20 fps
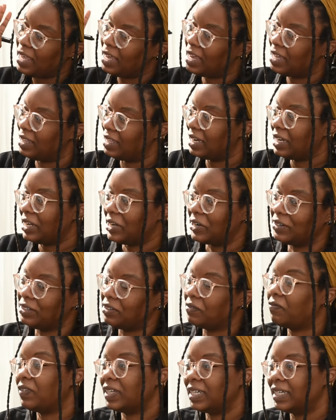and that area
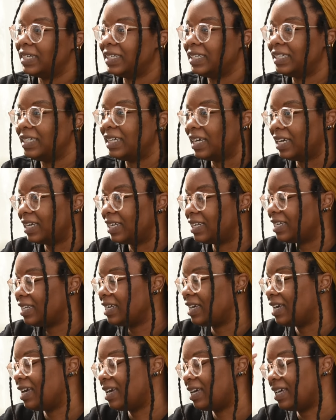flooded again,
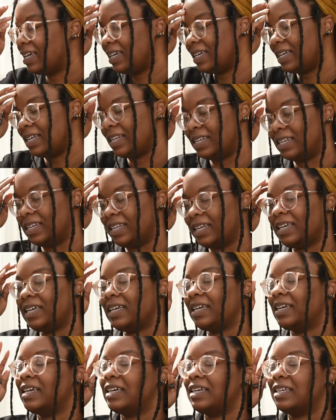and
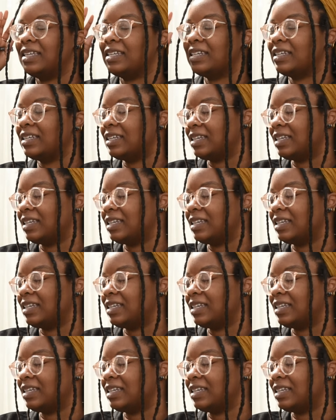I